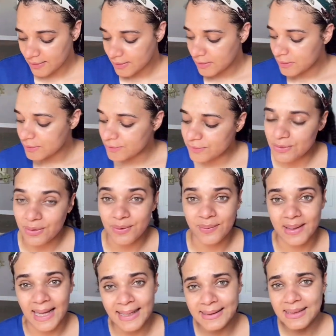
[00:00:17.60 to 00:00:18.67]

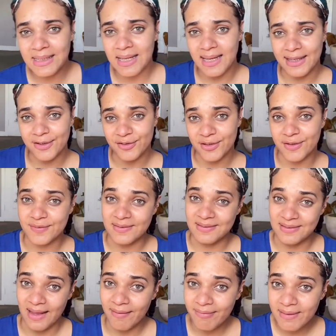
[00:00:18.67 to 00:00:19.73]
So at the age of
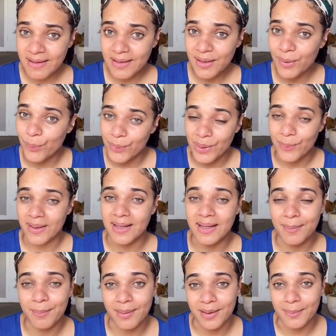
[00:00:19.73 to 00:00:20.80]
seven, we were
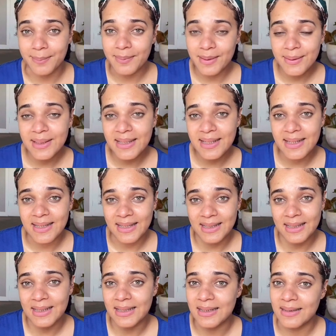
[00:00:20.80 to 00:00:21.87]
in Barbuda
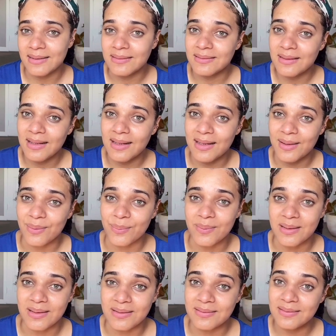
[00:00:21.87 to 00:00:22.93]
and it
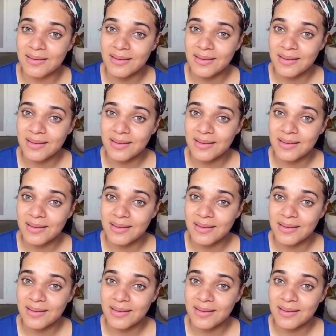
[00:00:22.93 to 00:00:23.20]
was